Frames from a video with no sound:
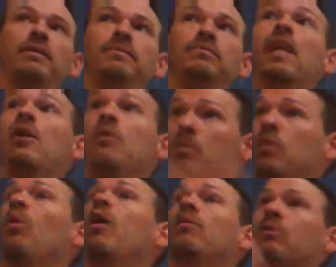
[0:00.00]
Then it would be
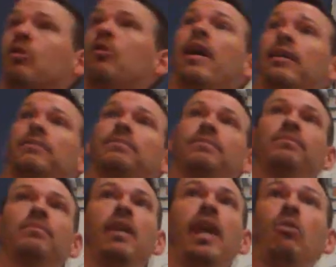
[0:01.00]
one, correct.
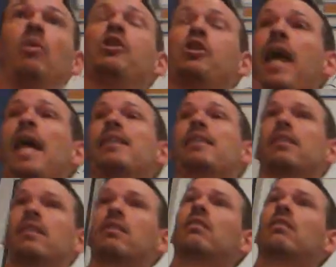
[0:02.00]
In which case,